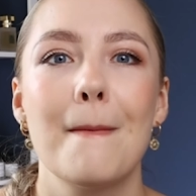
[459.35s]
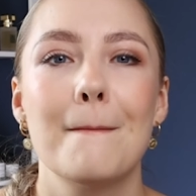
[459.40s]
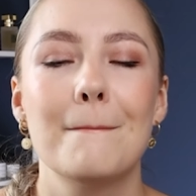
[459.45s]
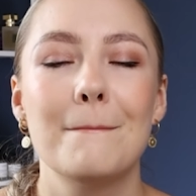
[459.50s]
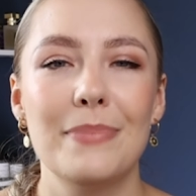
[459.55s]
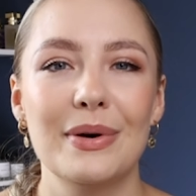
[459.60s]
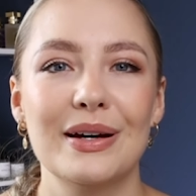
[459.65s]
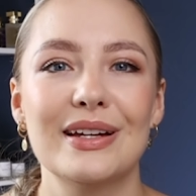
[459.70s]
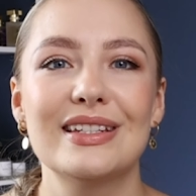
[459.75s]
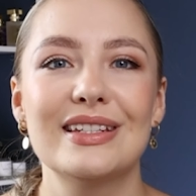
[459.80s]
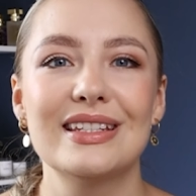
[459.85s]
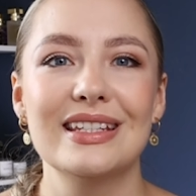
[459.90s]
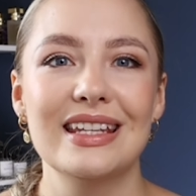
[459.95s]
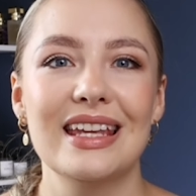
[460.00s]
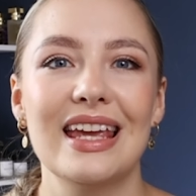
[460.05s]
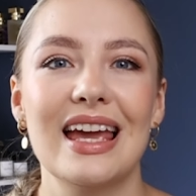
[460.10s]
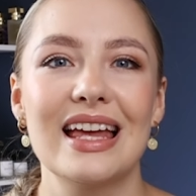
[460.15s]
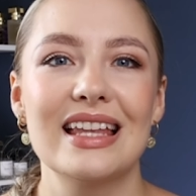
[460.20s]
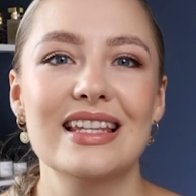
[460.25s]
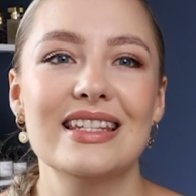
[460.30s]
but
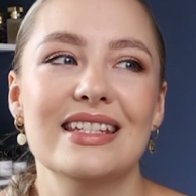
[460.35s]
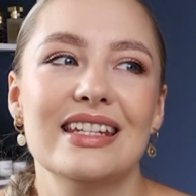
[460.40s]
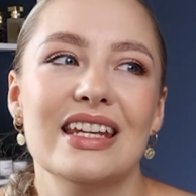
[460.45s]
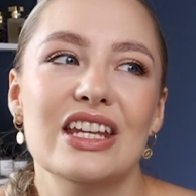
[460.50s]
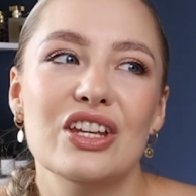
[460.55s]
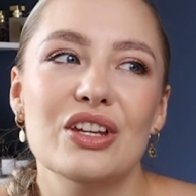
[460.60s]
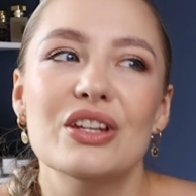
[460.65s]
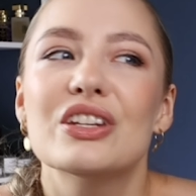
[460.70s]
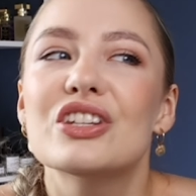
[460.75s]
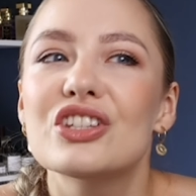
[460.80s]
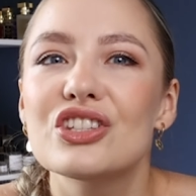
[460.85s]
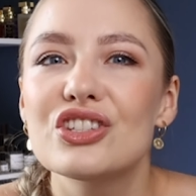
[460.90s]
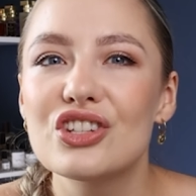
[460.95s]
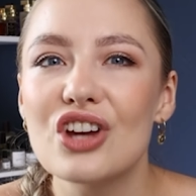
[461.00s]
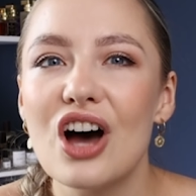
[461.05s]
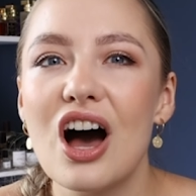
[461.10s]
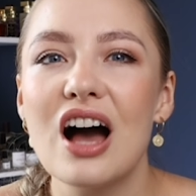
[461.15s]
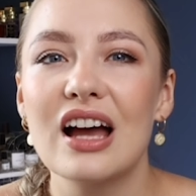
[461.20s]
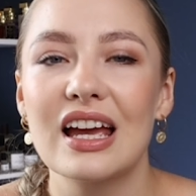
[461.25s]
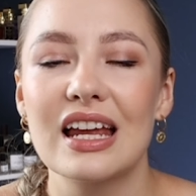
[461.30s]
yet
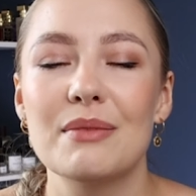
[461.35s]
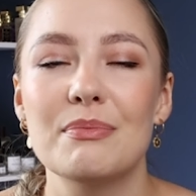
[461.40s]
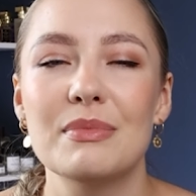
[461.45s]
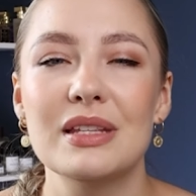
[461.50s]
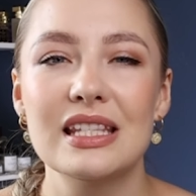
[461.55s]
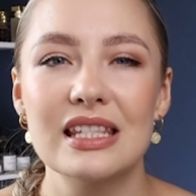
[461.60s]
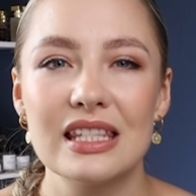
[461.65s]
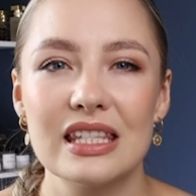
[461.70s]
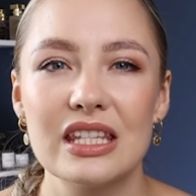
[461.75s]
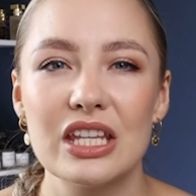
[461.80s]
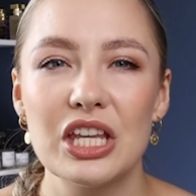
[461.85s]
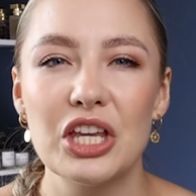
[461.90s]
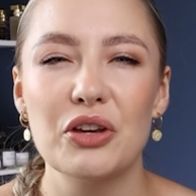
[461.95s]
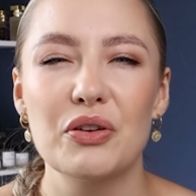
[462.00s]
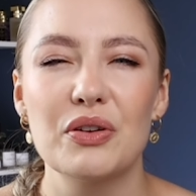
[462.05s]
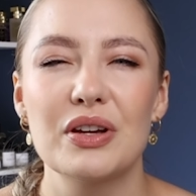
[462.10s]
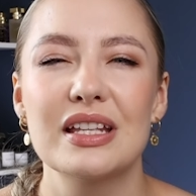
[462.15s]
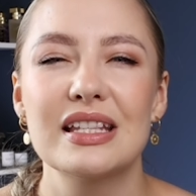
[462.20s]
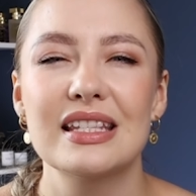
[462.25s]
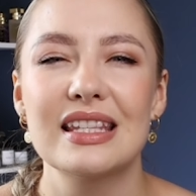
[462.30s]
dark and
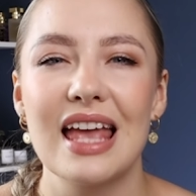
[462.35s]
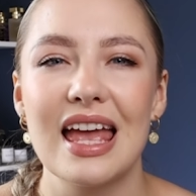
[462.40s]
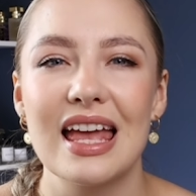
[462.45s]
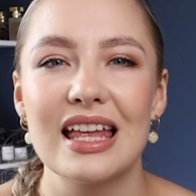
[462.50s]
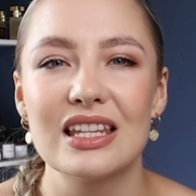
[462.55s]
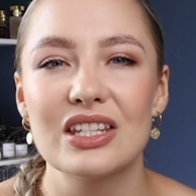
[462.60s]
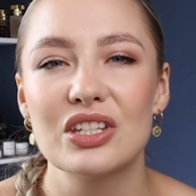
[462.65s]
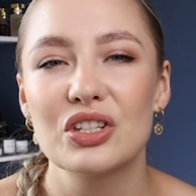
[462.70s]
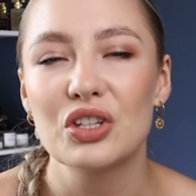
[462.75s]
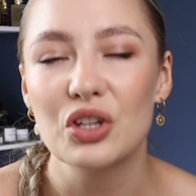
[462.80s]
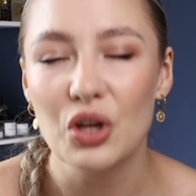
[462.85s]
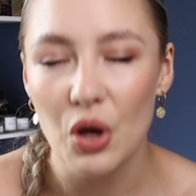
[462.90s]
mysterious and